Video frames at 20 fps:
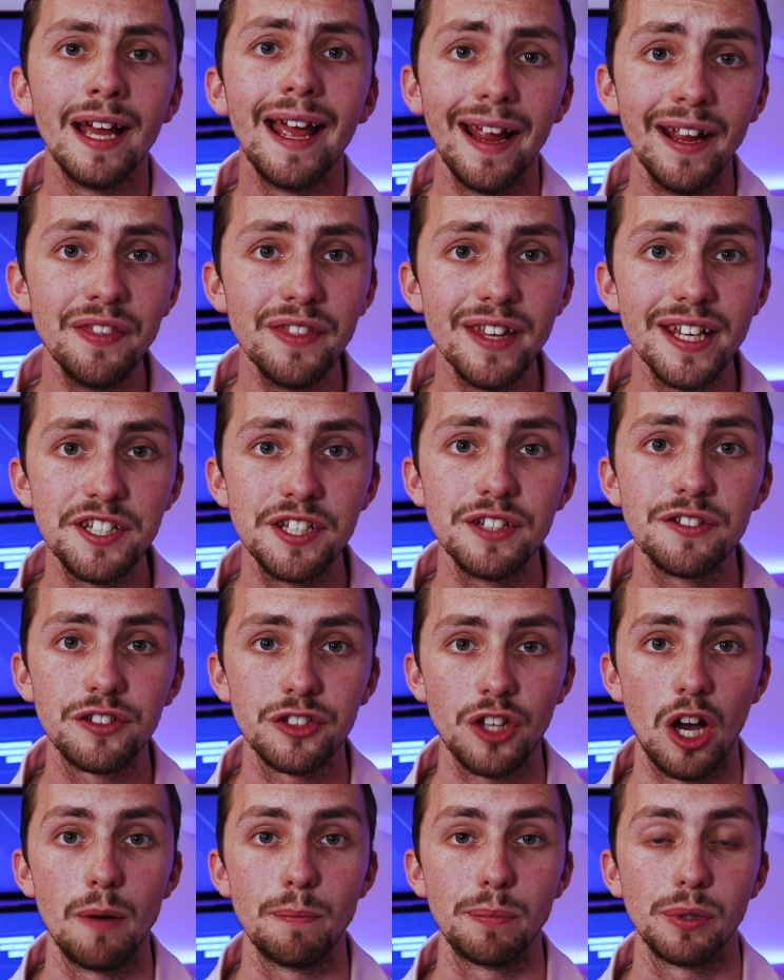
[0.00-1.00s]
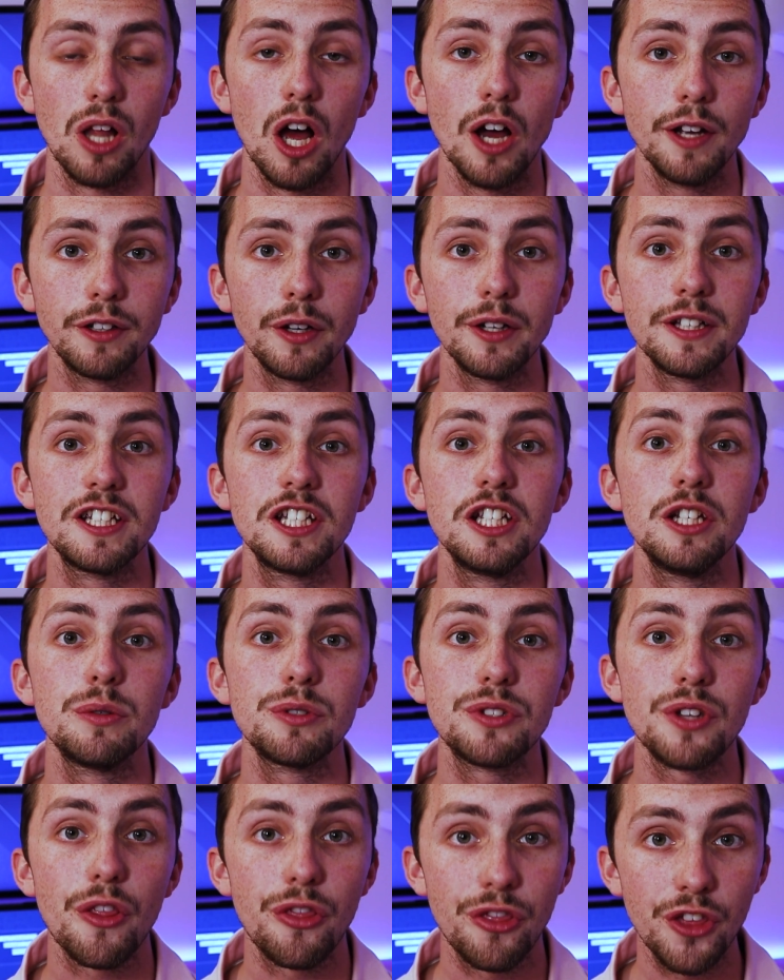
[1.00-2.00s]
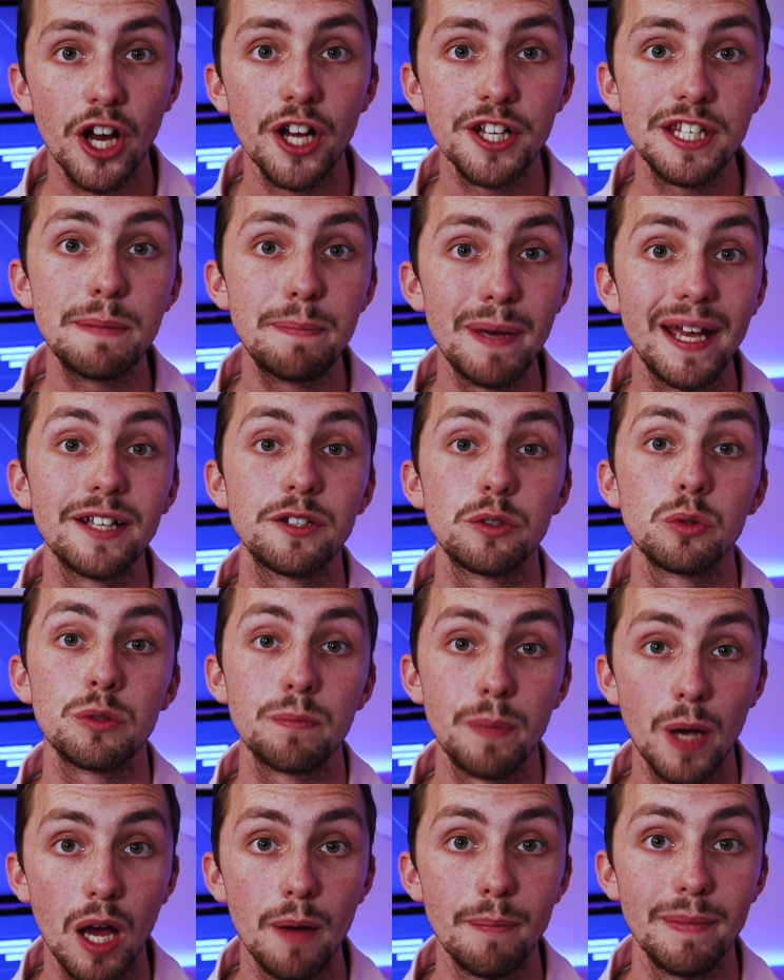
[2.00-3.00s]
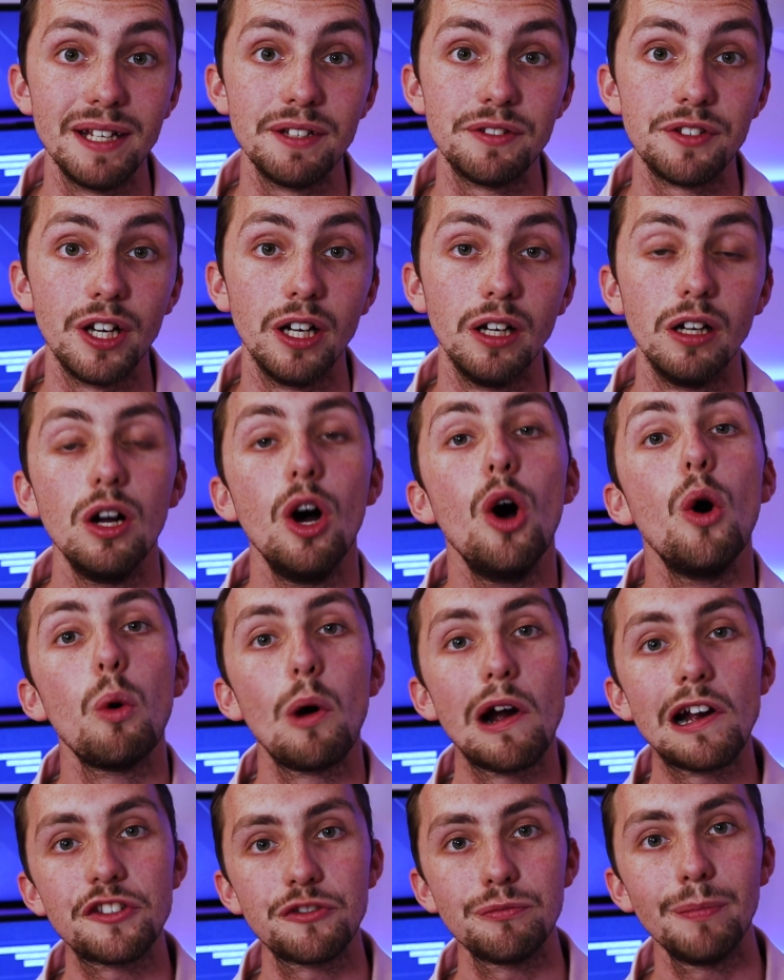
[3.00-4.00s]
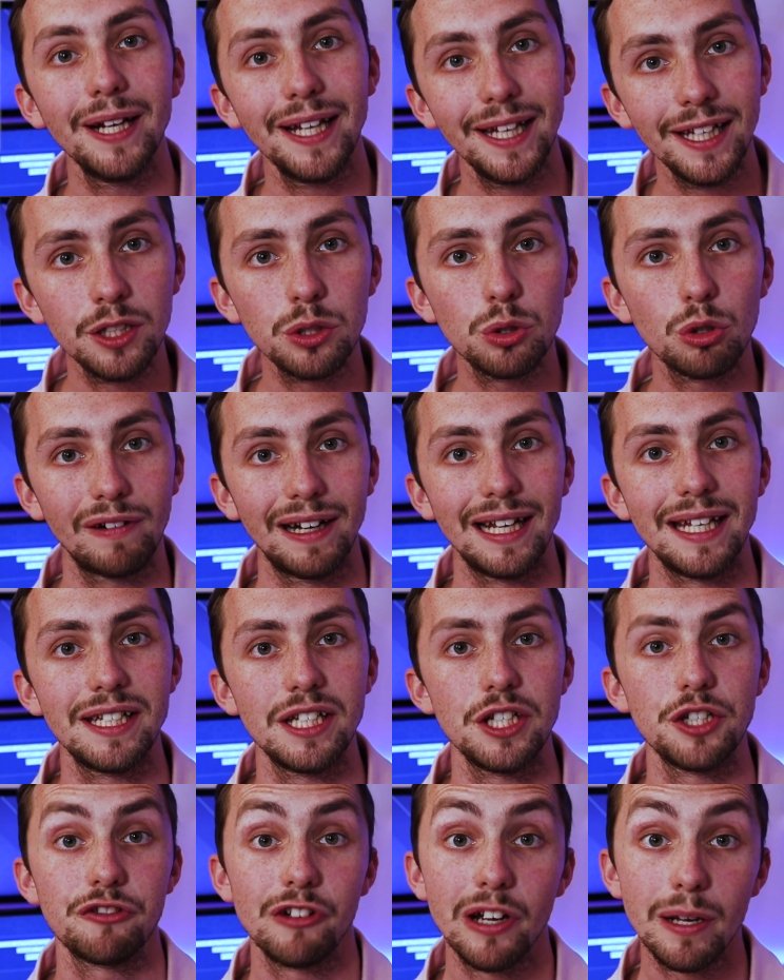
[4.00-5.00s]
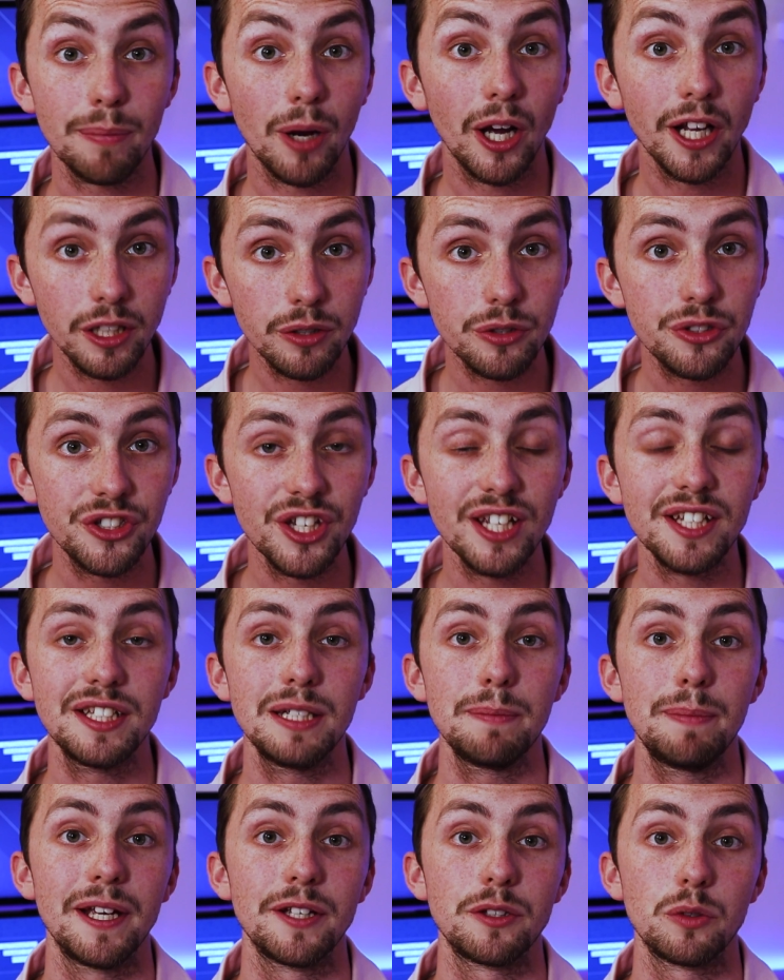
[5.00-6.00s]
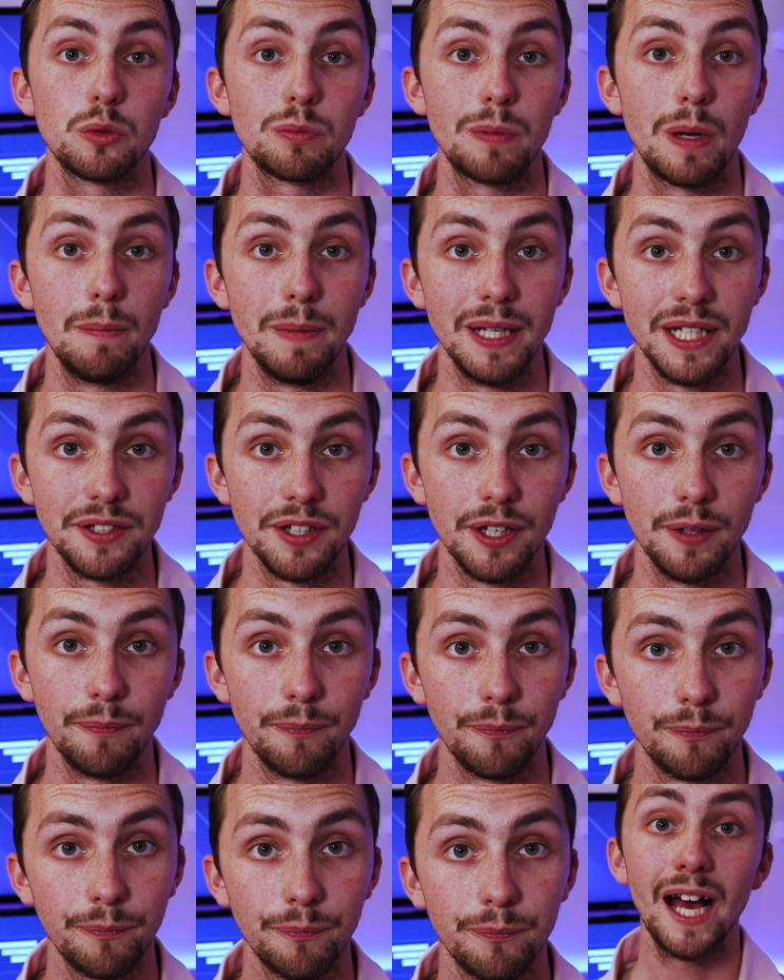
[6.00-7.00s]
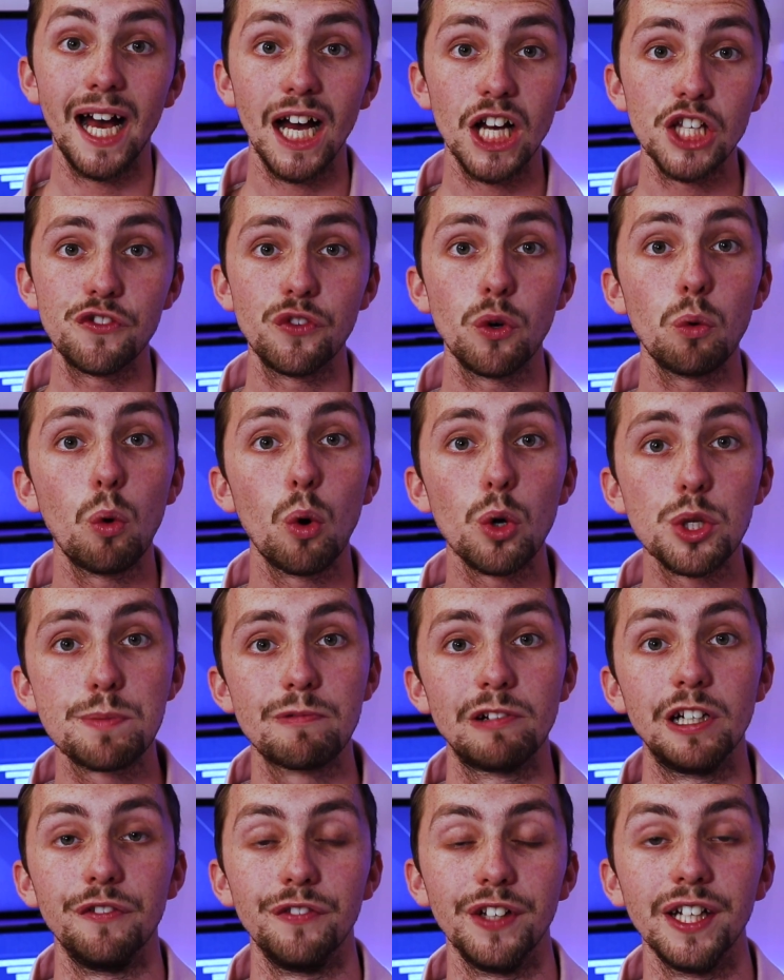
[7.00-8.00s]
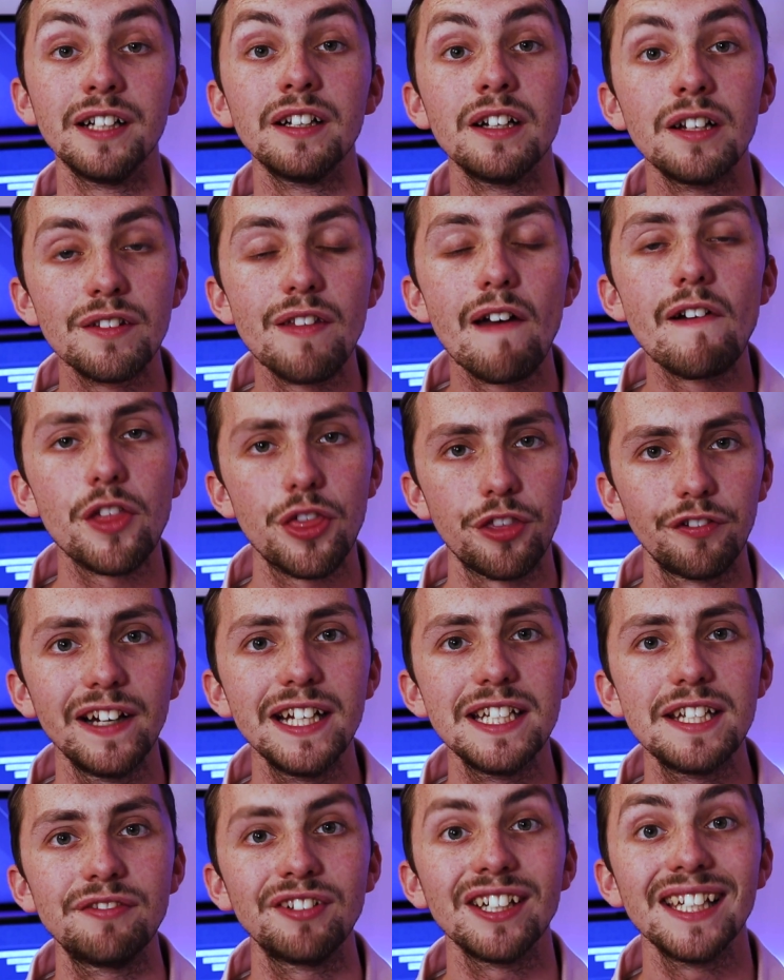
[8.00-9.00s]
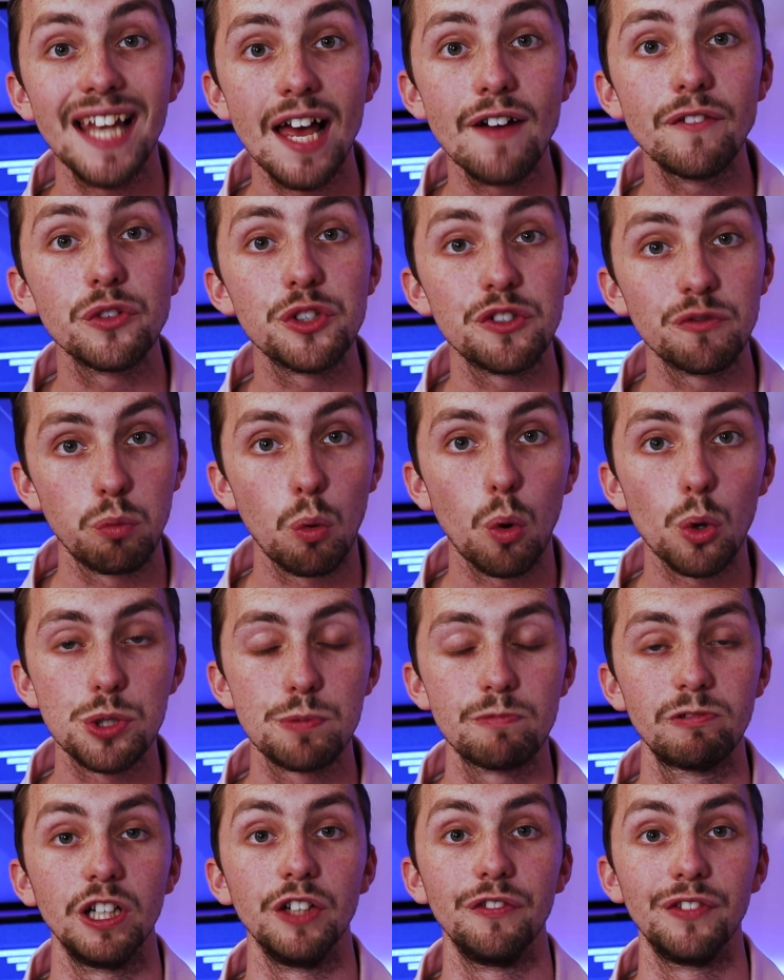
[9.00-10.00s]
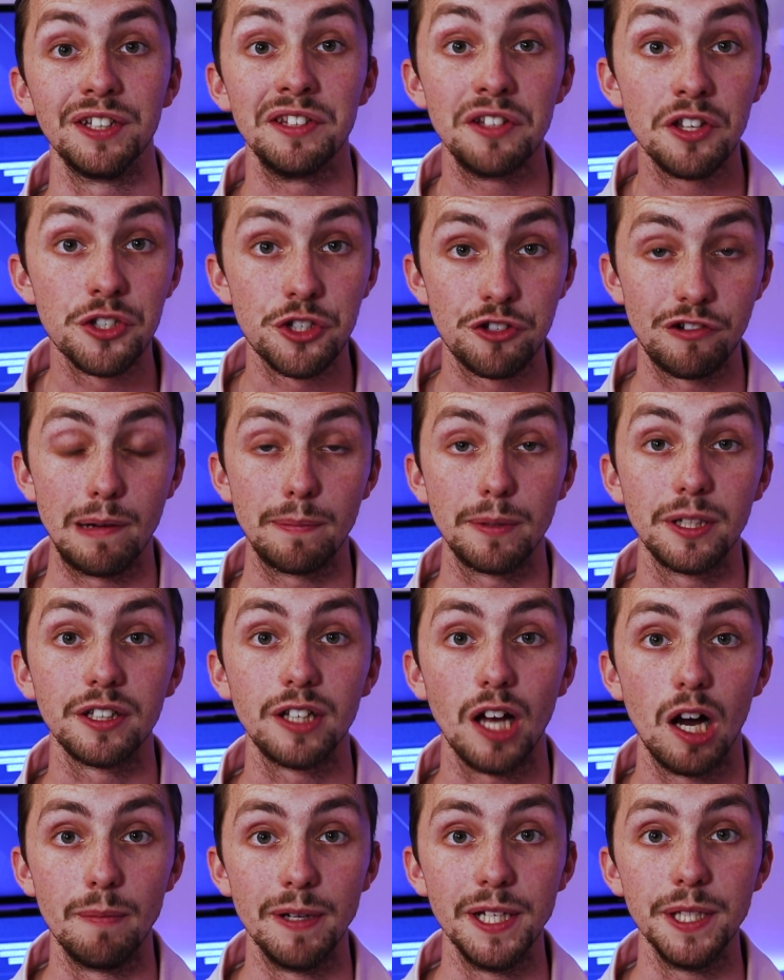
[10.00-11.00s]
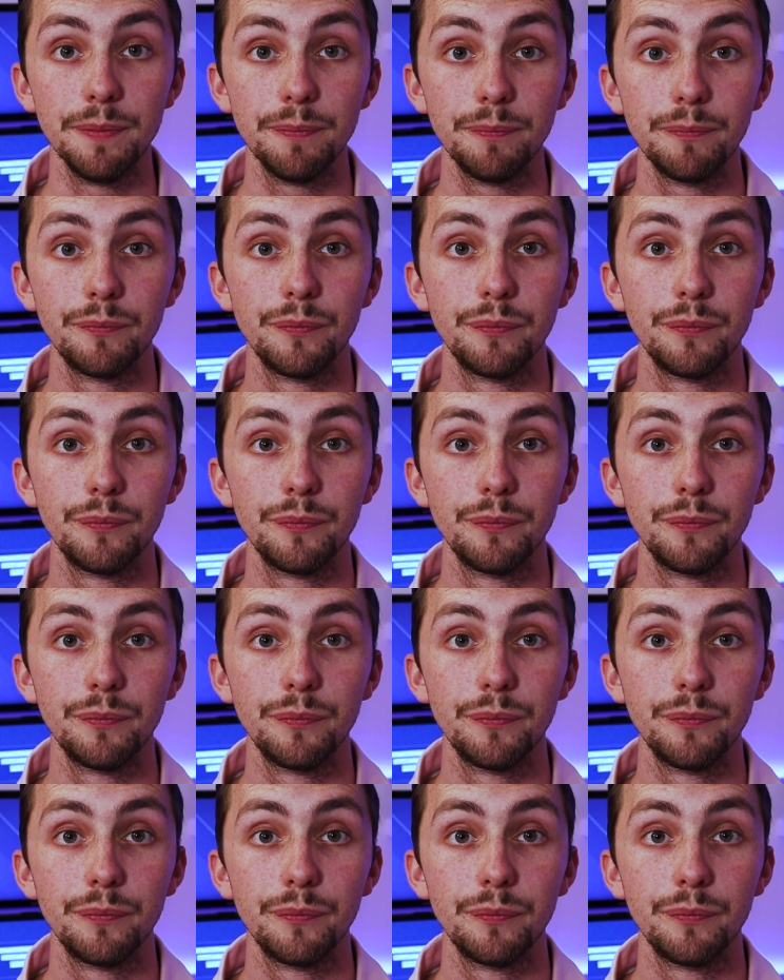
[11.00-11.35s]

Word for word: In this example, I'm going to use 30 pixels per meter, whereas for my indoor LED strip, I use 60 pixels per meter. As for waterproofing, there are three different levels of waterproofing that the strip can come in.